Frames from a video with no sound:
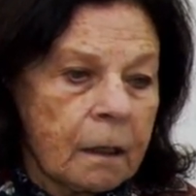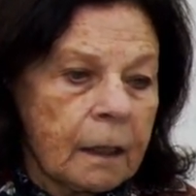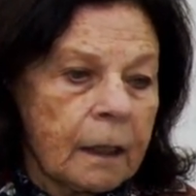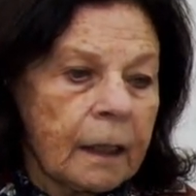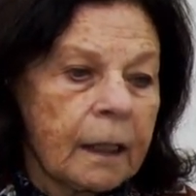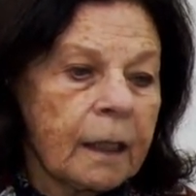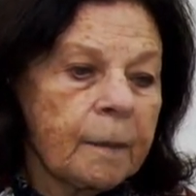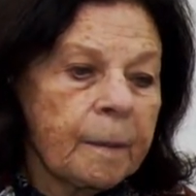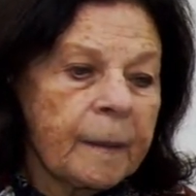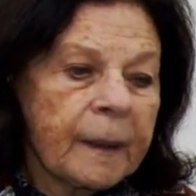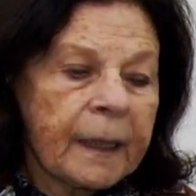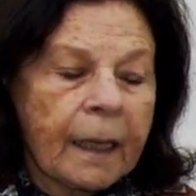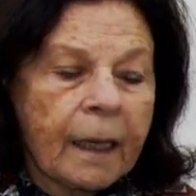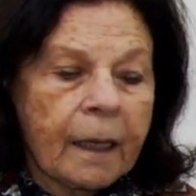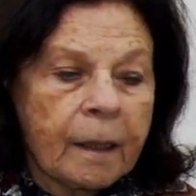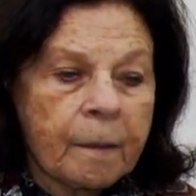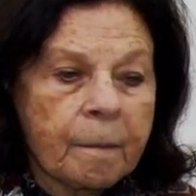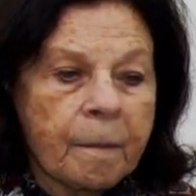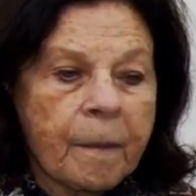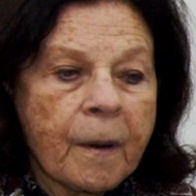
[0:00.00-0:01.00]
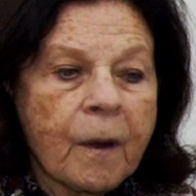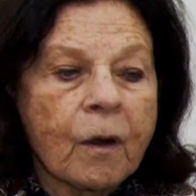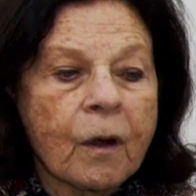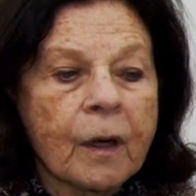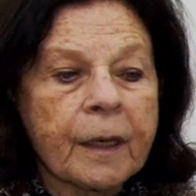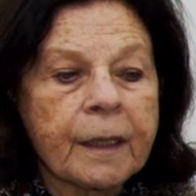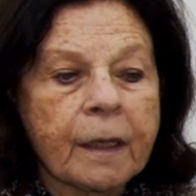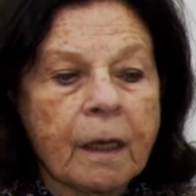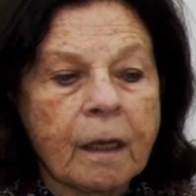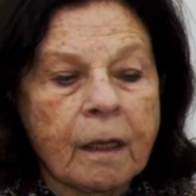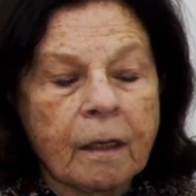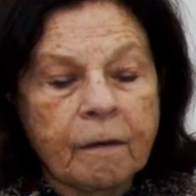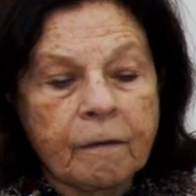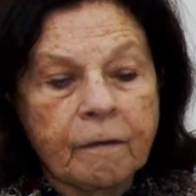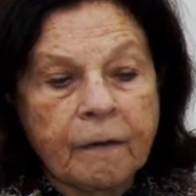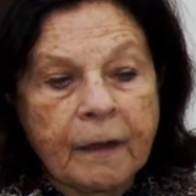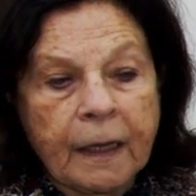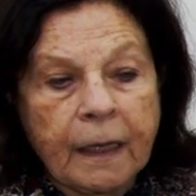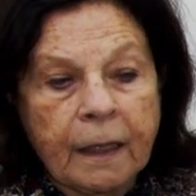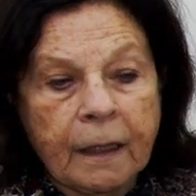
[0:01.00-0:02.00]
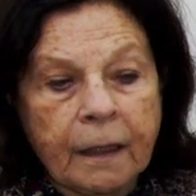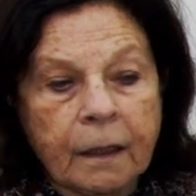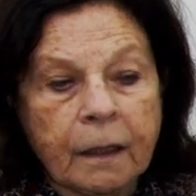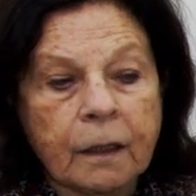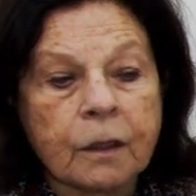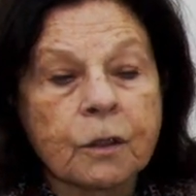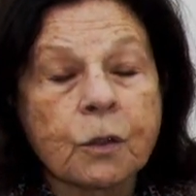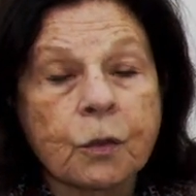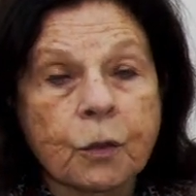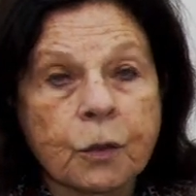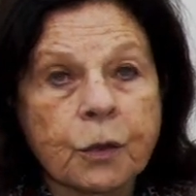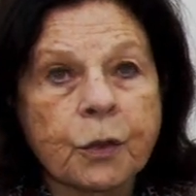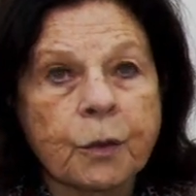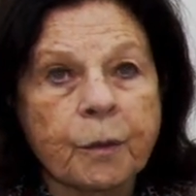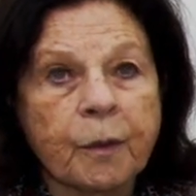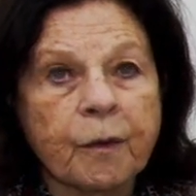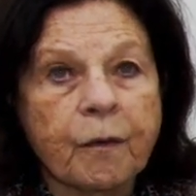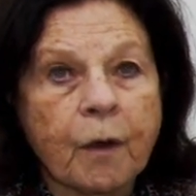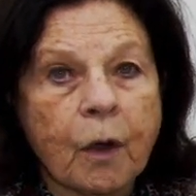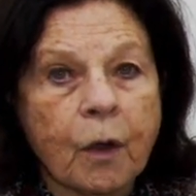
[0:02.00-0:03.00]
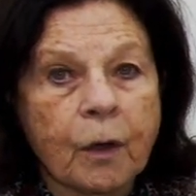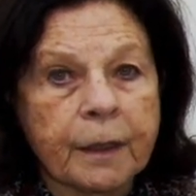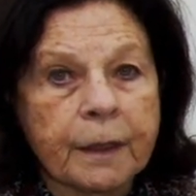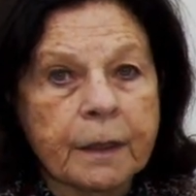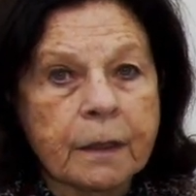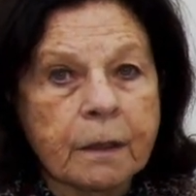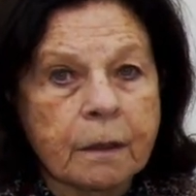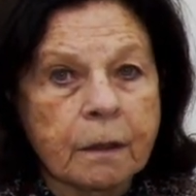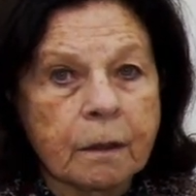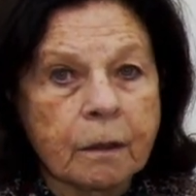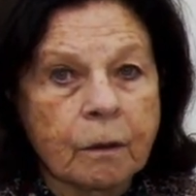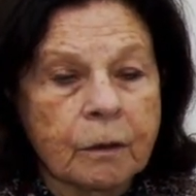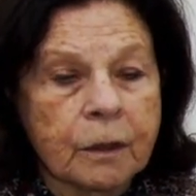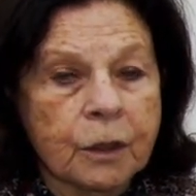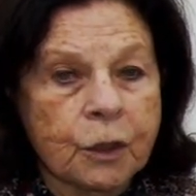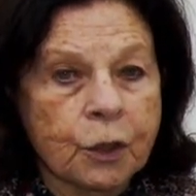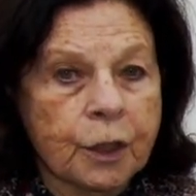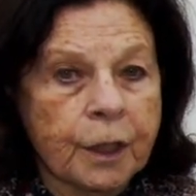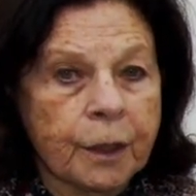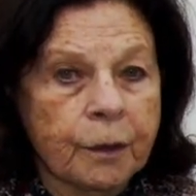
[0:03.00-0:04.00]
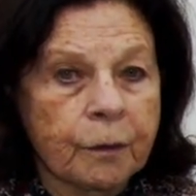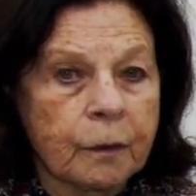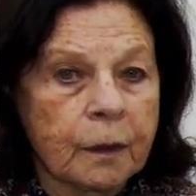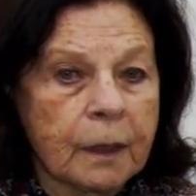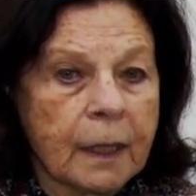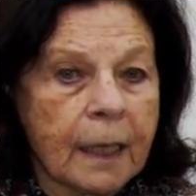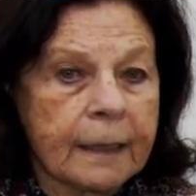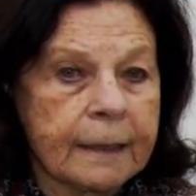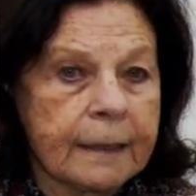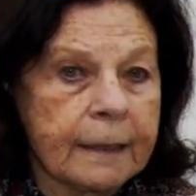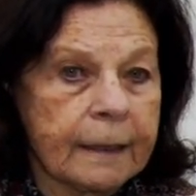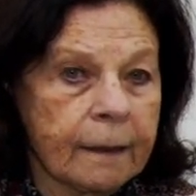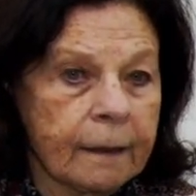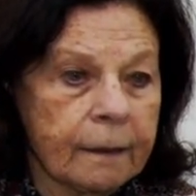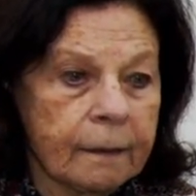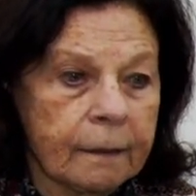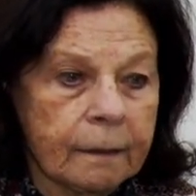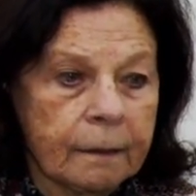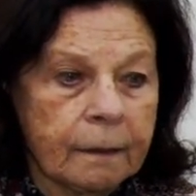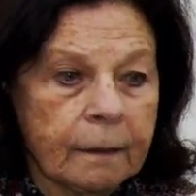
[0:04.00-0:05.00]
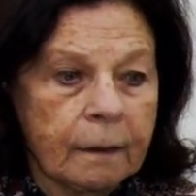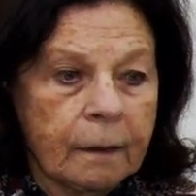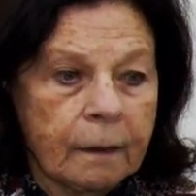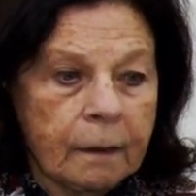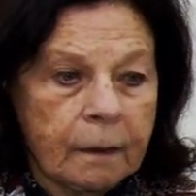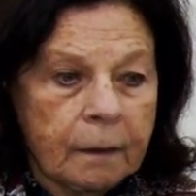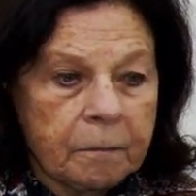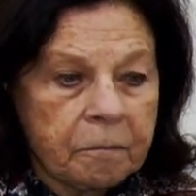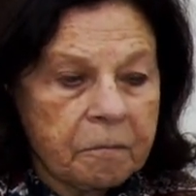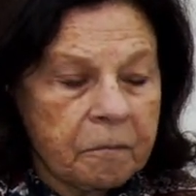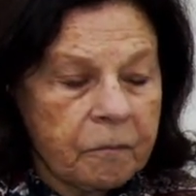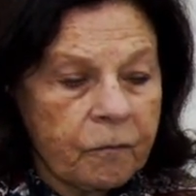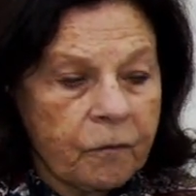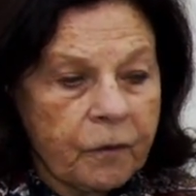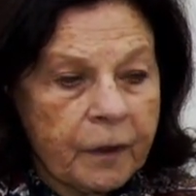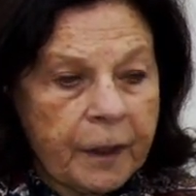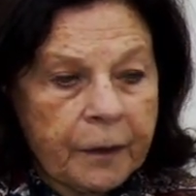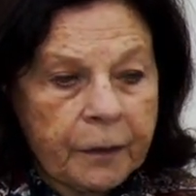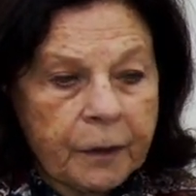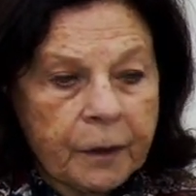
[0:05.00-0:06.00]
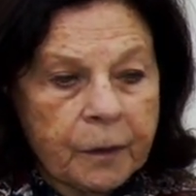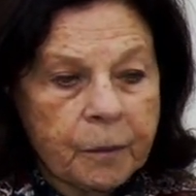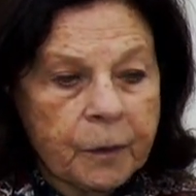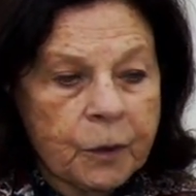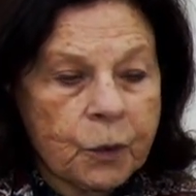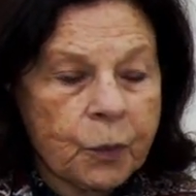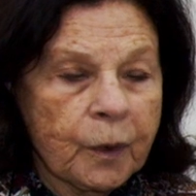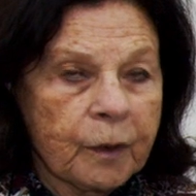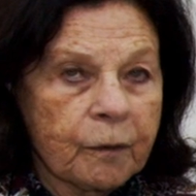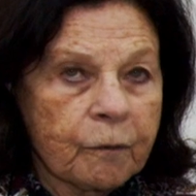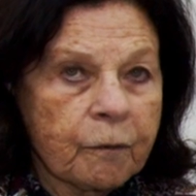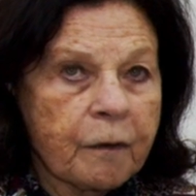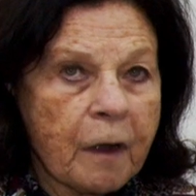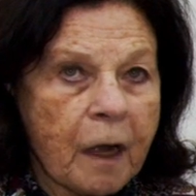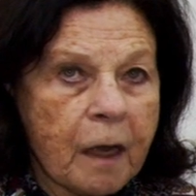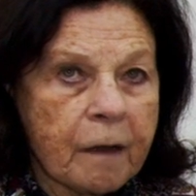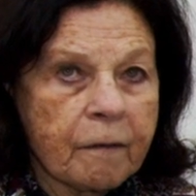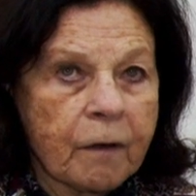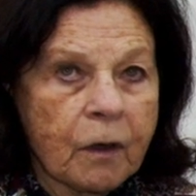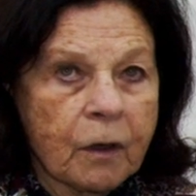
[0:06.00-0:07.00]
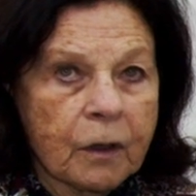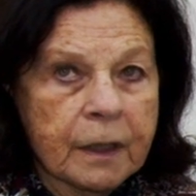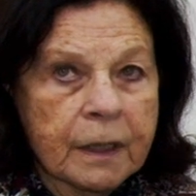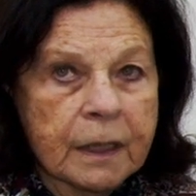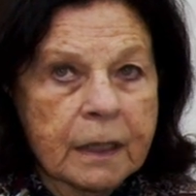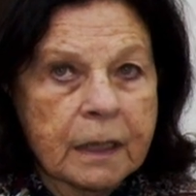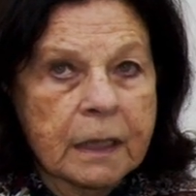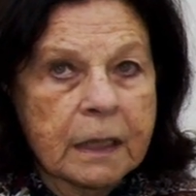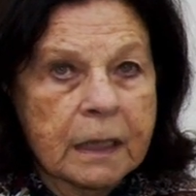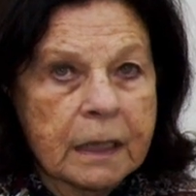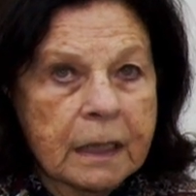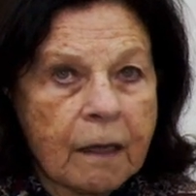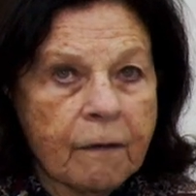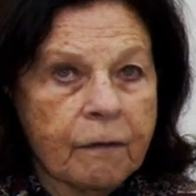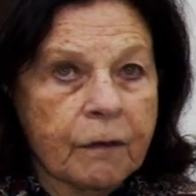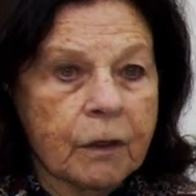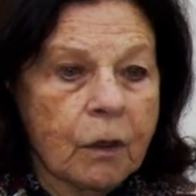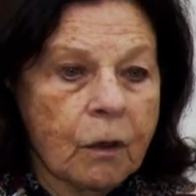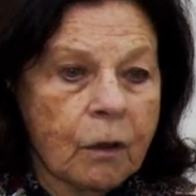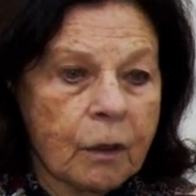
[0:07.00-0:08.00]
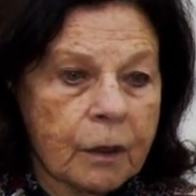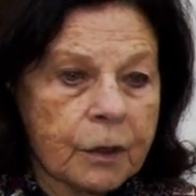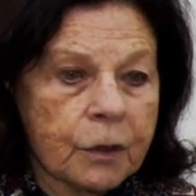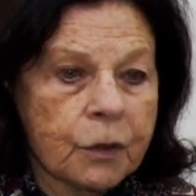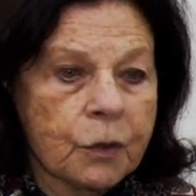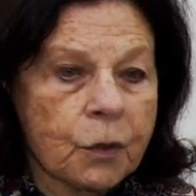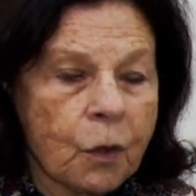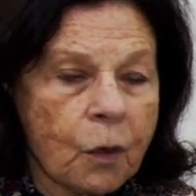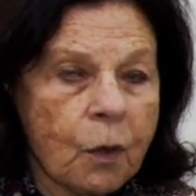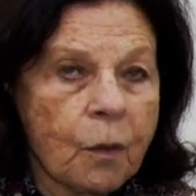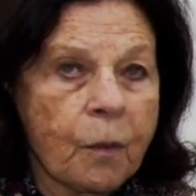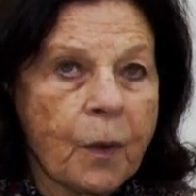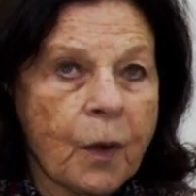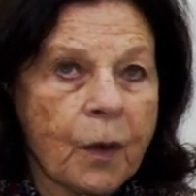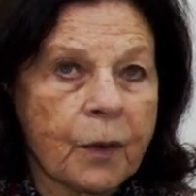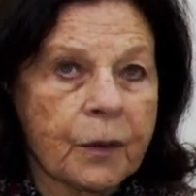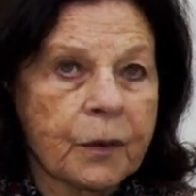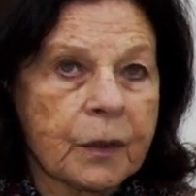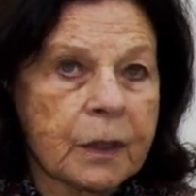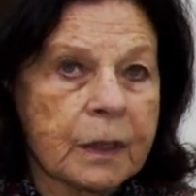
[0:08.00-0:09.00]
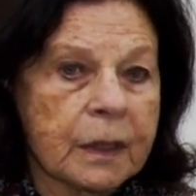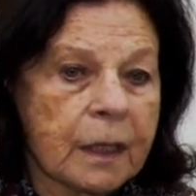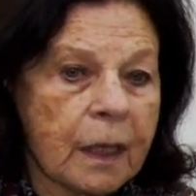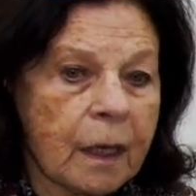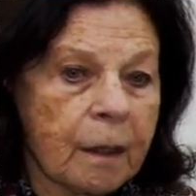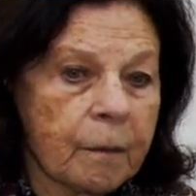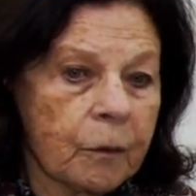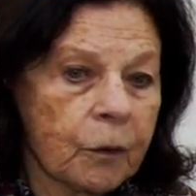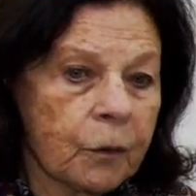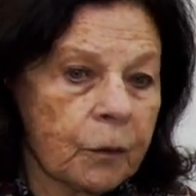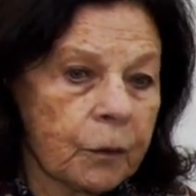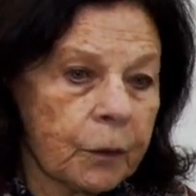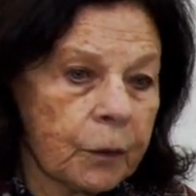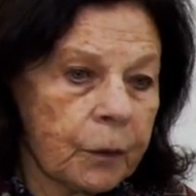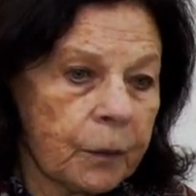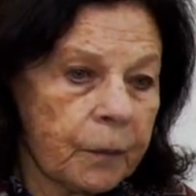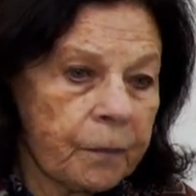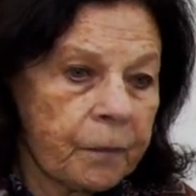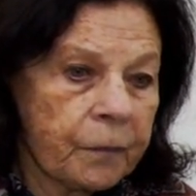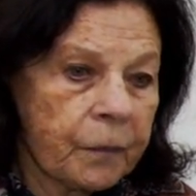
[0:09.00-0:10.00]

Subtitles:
He became part of a consortium of artists known as General Idea, varied between 5 artists and 7 artists, all part of the same group.